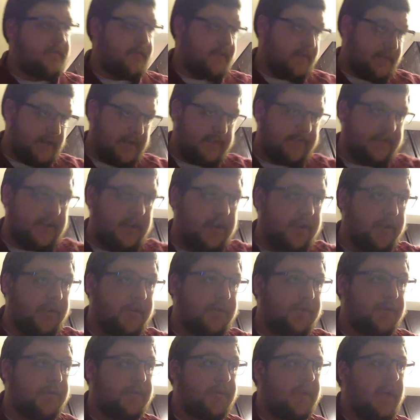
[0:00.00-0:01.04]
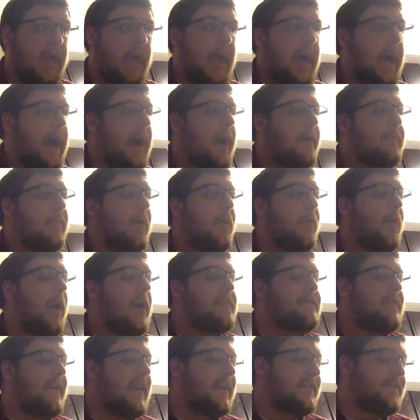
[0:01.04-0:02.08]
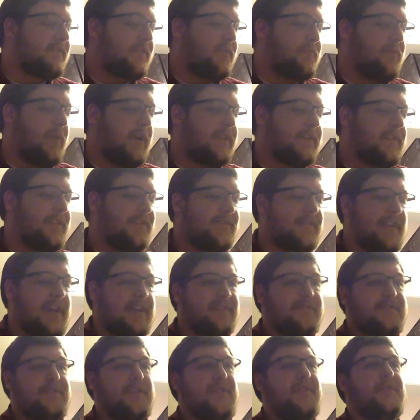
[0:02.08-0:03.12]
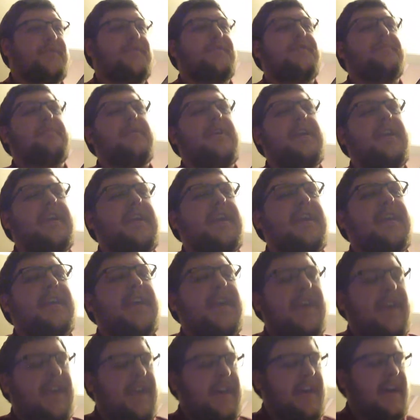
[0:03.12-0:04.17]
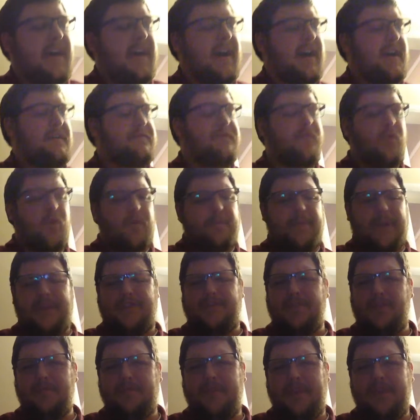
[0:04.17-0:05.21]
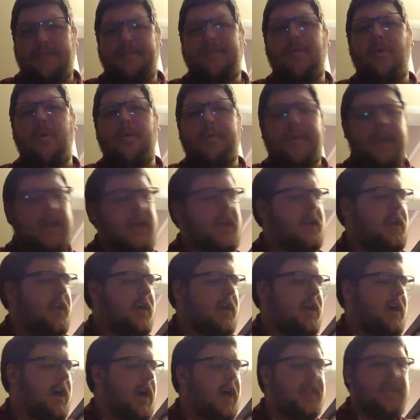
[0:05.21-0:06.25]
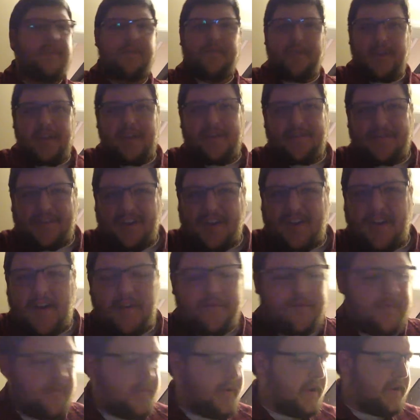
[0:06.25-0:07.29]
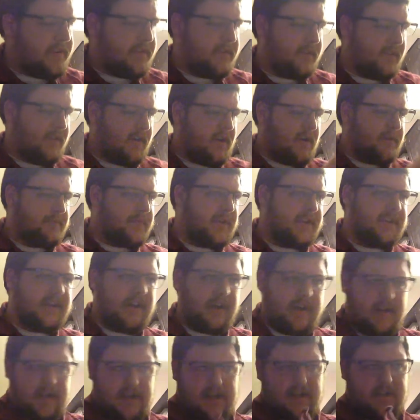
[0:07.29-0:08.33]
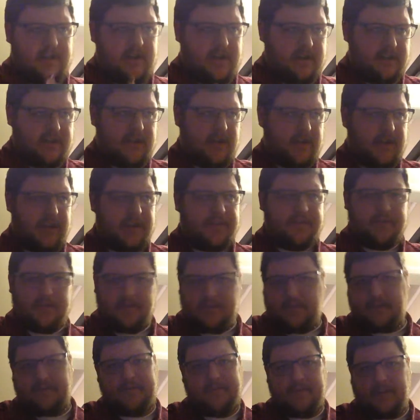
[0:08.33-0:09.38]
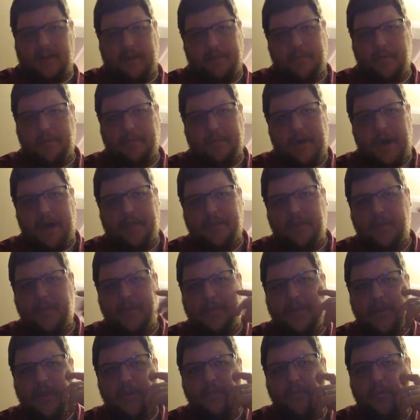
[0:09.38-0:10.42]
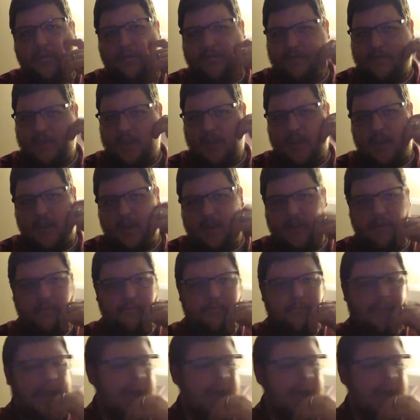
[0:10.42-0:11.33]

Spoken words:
So that's kind of cool. My wife actually bought these next two to me, for me. This video's gone on for way too long, but I'll get through this and I won't bother you with any more singing and